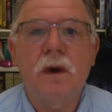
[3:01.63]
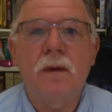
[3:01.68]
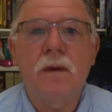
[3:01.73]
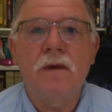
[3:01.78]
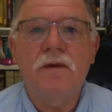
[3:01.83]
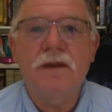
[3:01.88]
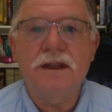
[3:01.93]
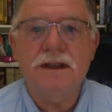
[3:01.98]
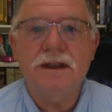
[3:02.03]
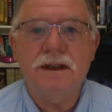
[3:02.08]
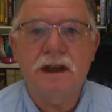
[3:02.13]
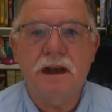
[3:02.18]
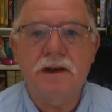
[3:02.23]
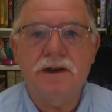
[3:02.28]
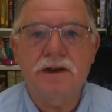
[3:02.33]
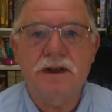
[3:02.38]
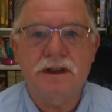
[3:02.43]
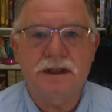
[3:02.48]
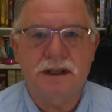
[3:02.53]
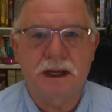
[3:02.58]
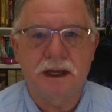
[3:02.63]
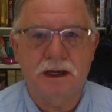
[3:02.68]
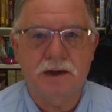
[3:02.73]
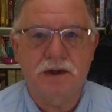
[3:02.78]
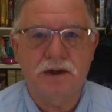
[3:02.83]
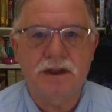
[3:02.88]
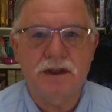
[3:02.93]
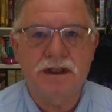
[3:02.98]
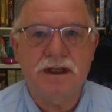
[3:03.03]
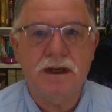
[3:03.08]
of discussion
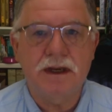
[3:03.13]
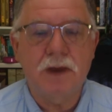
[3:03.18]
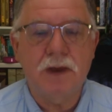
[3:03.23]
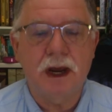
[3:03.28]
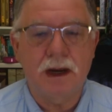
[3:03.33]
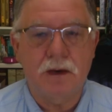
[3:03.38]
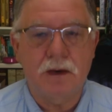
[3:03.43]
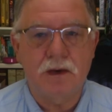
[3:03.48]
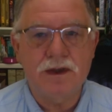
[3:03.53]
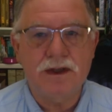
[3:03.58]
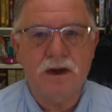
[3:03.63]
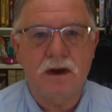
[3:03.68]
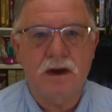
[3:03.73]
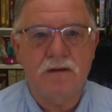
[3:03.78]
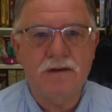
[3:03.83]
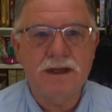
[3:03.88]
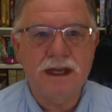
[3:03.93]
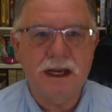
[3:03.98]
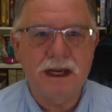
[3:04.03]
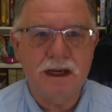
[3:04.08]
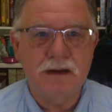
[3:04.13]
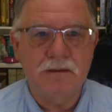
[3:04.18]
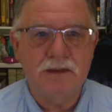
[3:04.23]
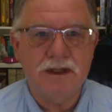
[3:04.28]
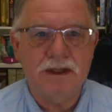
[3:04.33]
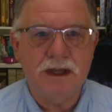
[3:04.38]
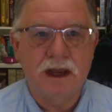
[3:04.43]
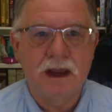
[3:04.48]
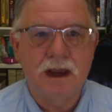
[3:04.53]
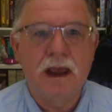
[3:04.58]
sections in Microsoft
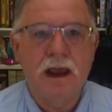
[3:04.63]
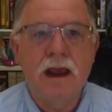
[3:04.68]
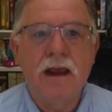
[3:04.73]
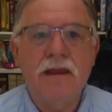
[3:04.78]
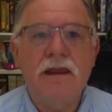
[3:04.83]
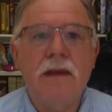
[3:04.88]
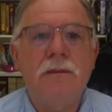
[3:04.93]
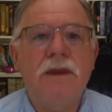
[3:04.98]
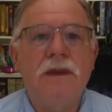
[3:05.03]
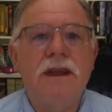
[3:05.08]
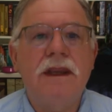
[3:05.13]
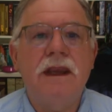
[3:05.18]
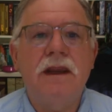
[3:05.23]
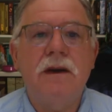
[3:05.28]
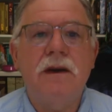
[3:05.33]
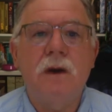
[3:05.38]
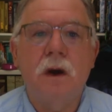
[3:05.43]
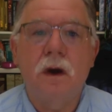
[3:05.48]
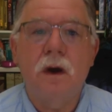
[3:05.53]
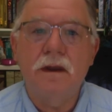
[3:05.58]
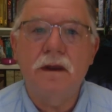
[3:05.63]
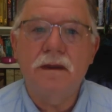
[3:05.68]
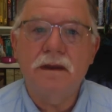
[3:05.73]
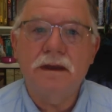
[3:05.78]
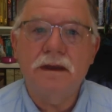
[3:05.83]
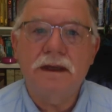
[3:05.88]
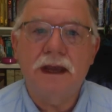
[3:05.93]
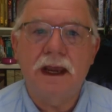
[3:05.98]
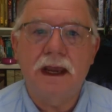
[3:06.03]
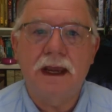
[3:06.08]
Teams that begin on the
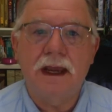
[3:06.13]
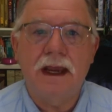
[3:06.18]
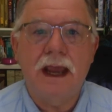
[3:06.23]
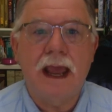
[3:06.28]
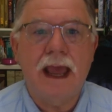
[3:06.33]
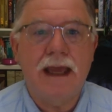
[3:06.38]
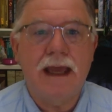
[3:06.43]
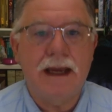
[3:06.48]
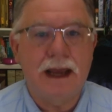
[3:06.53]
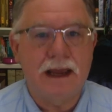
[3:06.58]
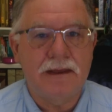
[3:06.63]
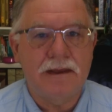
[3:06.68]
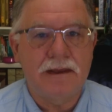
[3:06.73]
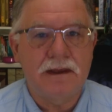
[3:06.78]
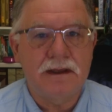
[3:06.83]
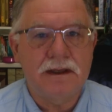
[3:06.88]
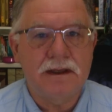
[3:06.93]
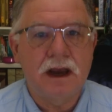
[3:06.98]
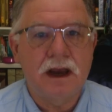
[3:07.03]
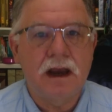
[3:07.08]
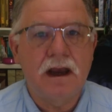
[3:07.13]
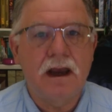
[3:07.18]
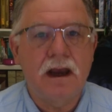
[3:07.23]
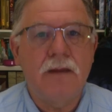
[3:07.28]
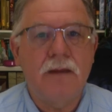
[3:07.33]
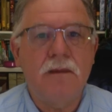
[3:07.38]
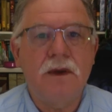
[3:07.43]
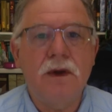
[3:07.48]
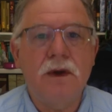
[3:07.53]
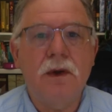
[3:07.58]
day and at the
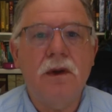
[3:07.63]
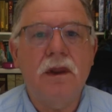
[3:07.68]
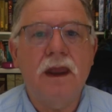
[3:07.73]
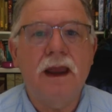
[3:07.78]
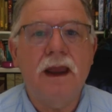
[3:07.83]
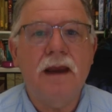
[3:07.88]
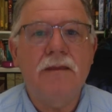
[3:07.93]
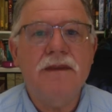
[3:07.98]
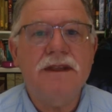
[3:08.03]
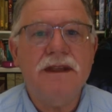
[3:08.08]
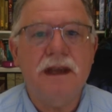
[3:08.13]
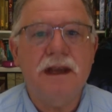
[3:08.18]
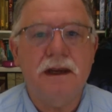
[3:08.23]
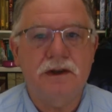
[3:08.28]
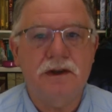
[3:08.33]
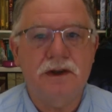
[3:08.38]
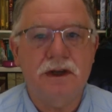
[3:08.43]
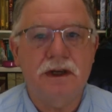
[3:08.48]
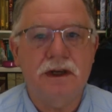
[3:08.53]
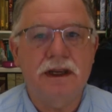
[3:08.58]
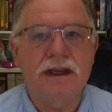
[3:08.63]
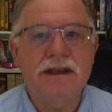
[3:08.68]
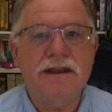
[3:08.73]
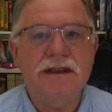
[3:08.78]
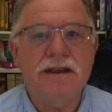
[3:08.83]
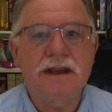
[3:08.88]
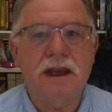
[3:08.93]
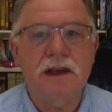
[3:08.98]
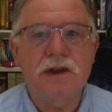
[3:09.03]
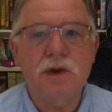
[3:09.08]
time your lab section is
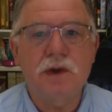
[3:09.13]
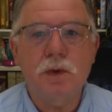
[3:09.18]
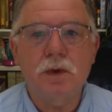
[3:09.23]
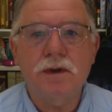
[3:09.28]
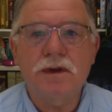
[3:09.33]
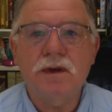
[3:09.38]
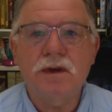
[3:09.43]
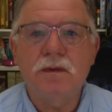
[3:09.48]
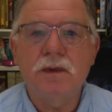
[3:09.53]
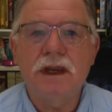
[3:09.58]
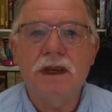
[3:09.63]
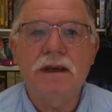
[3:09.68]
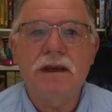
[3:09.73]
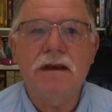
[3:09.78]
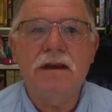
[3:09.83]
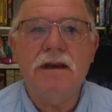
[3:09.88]
scheduled to meet.